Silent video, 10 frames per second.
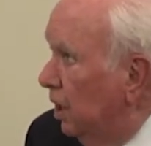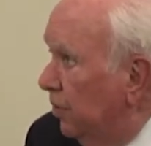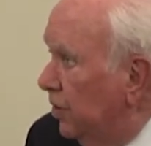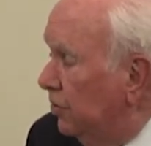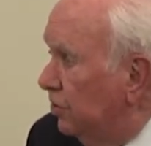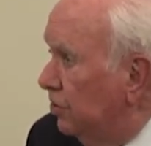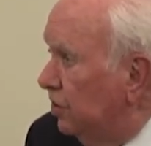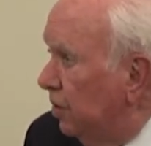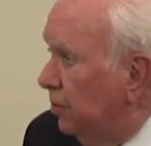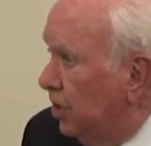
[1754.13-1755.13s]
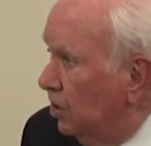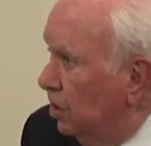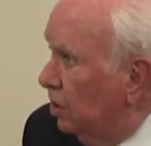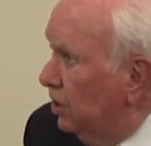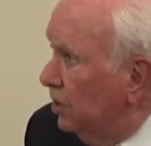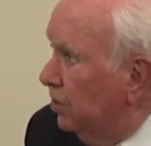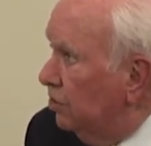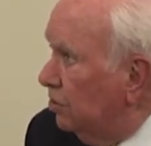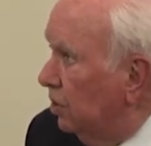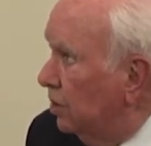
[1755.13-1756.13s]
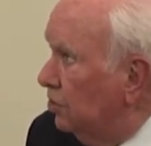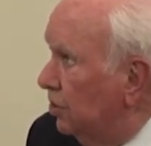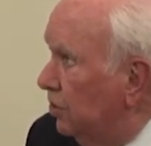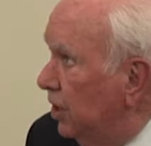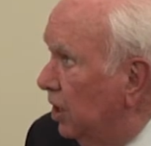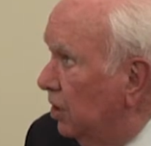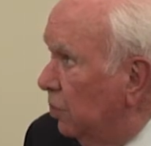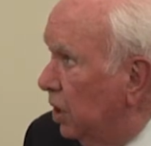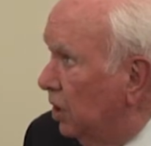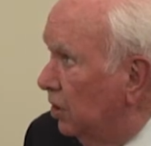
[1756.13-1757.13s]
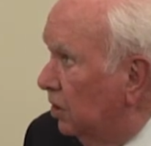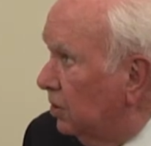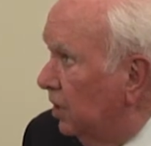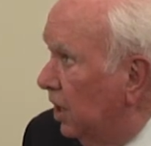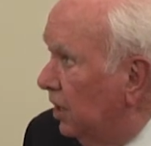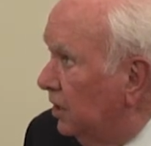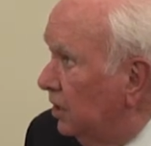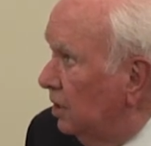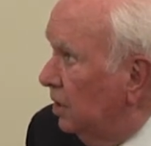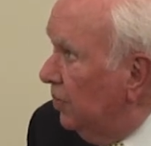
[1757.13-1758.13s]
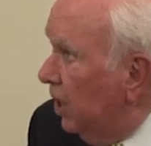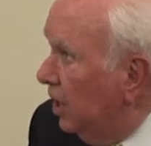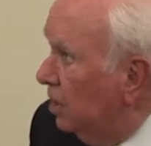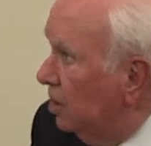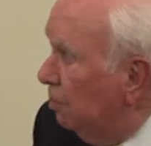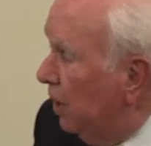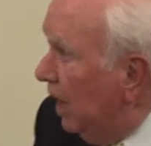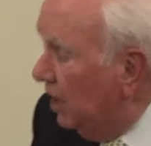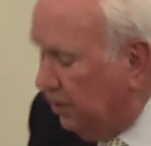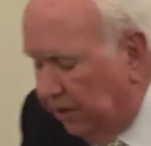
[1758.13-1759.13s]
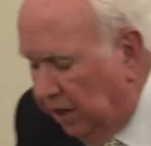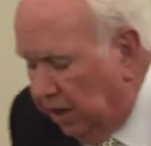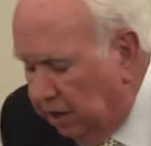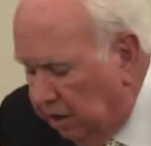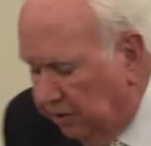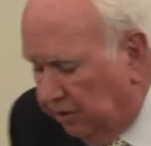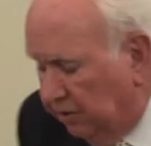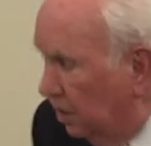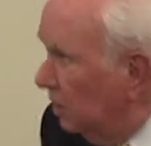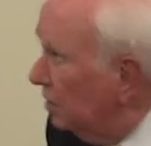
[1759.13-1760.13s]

This is some of the early construction there and what it looked like. And in the back there, let's see.